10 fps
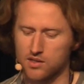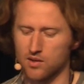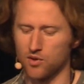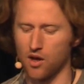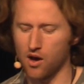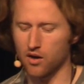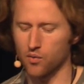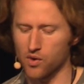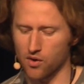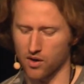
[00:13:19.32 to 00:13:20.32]
some long
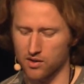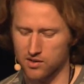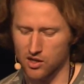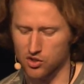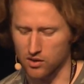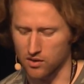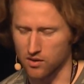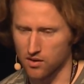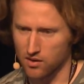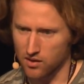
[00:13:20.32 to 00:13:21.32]
reorganization
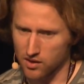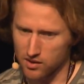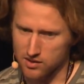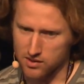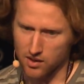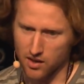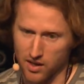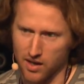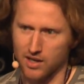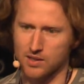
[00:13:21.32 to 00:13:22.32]
is an
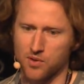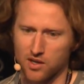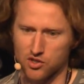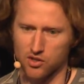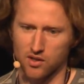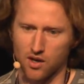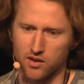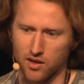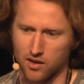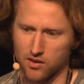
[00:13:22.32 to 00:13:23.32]
exponentially
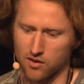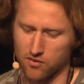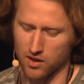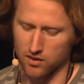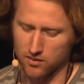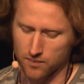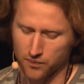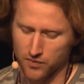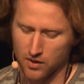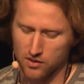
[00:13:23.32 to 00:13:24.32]
unlikely event.
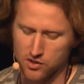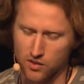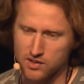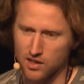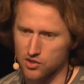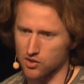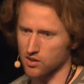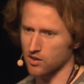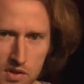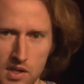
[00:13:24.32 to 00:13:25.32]
So essentially,
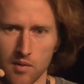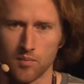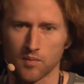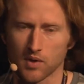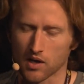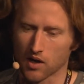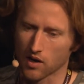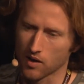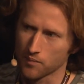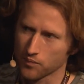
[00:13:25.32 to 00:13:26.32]
if some
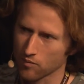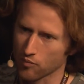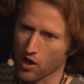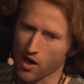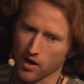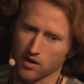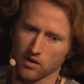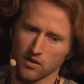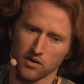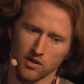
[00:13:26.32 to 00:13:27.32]

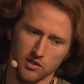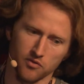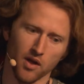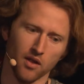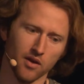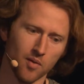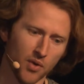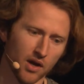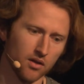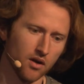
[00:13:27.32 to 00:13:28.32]
block is followed up
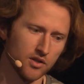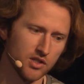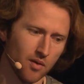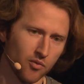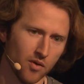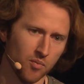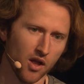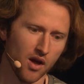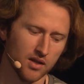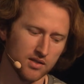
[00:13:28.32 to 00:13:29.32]
by a large number of
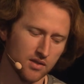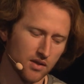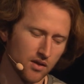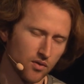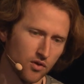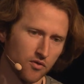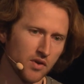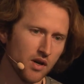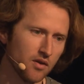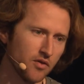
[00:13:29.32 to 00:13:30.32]
blocks, with
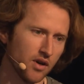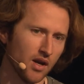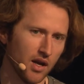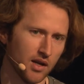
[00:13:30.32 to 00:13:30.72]
very, very high